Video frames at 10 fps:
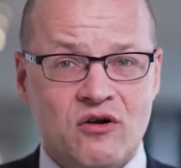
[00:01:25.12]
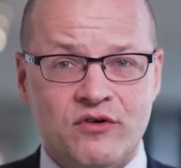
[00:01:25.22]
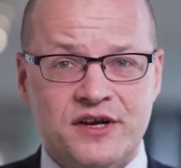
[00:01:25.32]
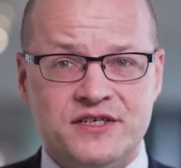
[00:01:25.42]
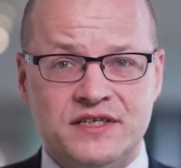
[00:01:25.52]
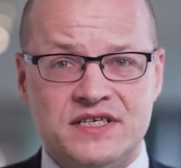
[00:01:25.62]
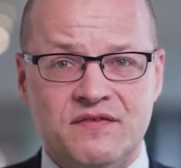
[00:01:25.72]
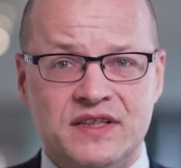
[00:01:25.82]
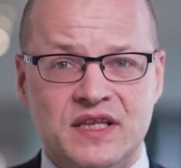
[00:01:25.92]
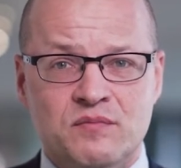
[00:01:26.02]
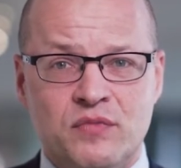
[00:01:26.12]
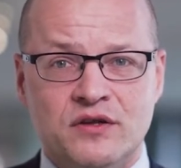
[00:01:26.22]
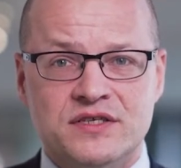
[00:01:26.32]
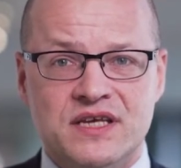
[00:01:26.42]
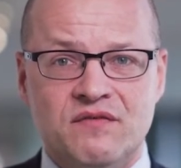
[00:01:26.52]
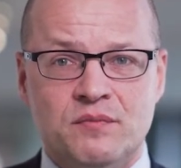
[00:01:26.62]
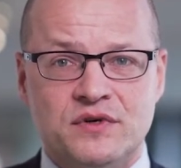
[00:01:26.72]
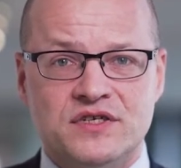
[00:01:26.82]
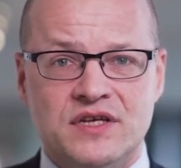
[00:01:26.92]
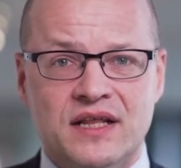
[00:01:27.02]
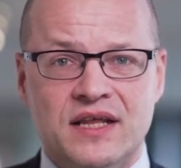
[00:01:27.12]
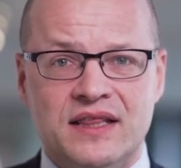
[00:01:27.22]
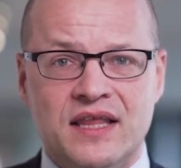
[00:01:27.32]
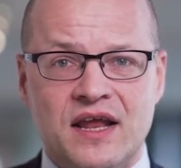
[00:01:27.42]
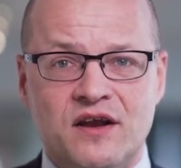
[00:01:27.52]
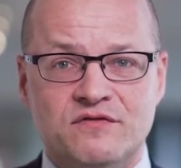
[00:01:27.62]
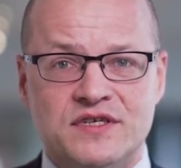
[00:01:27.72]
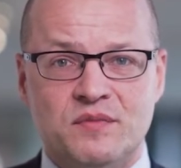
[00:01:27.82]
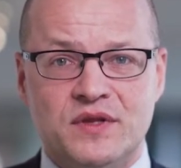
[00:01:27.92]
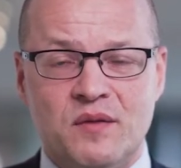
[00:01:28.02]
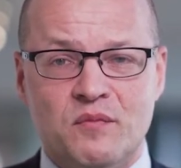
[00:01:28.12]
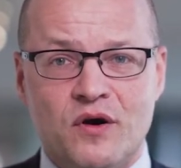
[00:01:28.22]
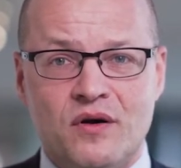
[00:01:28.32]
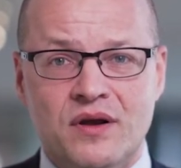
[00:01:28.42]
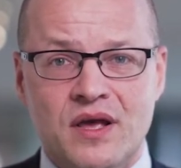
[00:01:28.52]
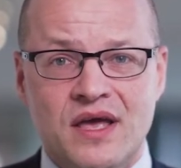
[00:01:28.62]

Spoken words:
reaching 17.7% at the end of September.